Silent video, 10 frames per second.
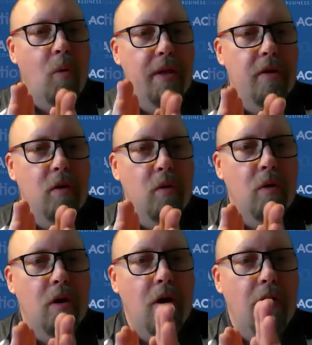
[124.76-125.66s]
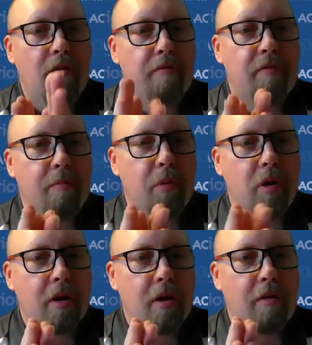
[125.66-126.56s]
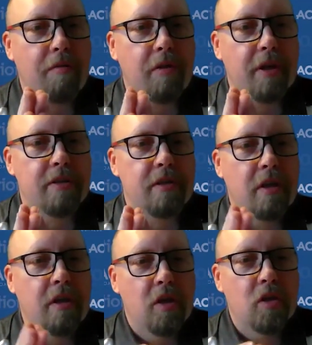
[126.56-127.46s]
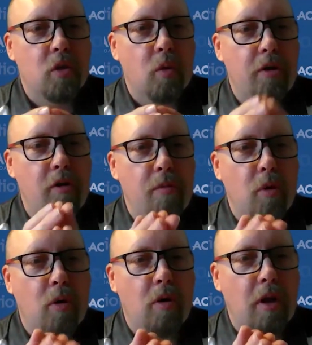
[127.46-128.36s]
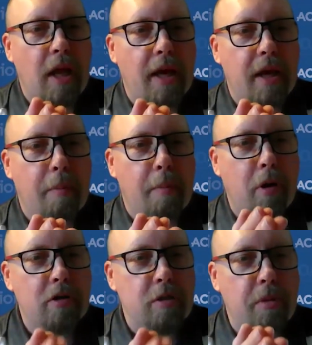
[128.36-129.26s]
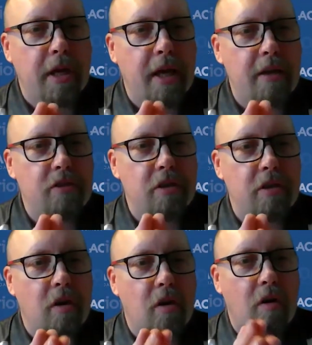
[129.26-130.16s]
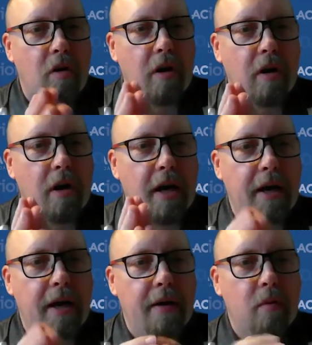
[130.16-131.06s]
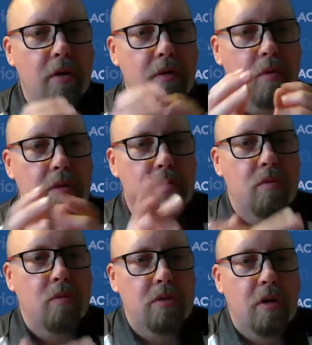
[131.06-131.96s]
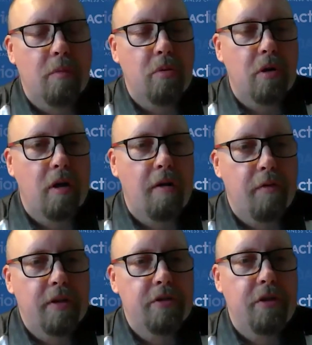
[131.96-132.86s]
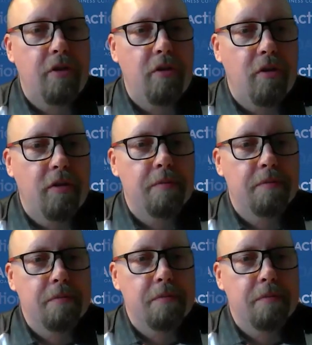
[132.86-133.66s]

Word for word: window of product offerings. So are you more on like a personal protection, or what sort of product offerings are you doing?